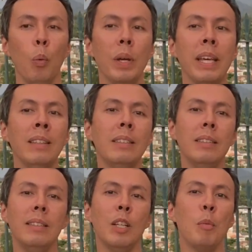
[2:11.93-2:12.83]
we can
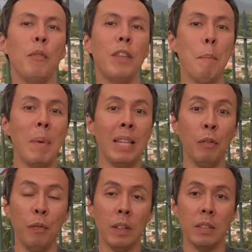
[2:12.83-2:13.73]
see some of the
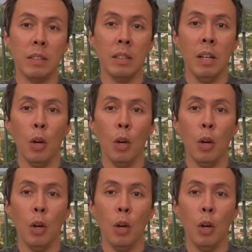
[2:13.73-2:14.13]
benefits